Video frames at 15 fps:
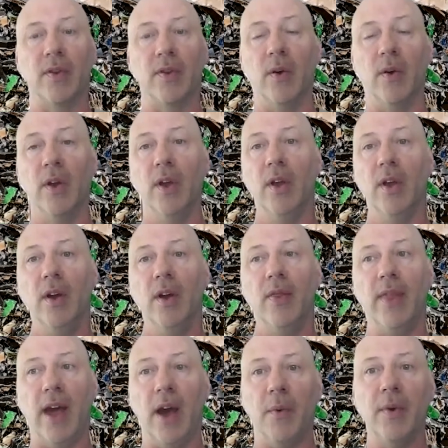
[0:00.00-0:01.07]
So
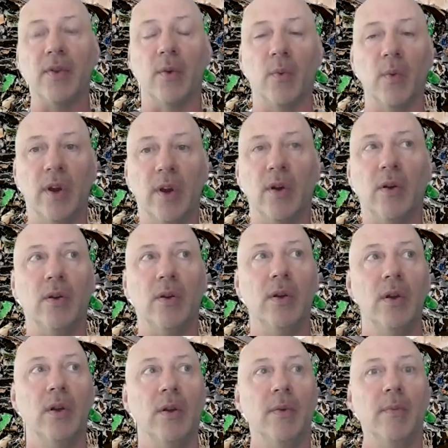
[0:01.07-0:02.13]
that was a real
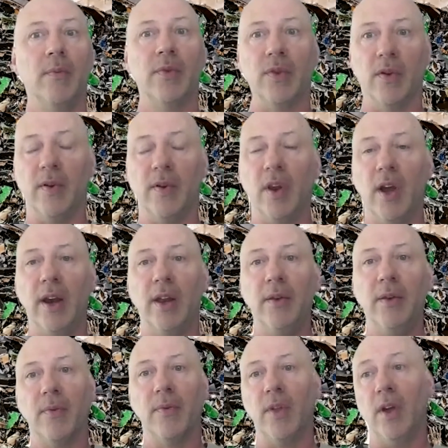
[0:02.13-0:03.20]
silver lining.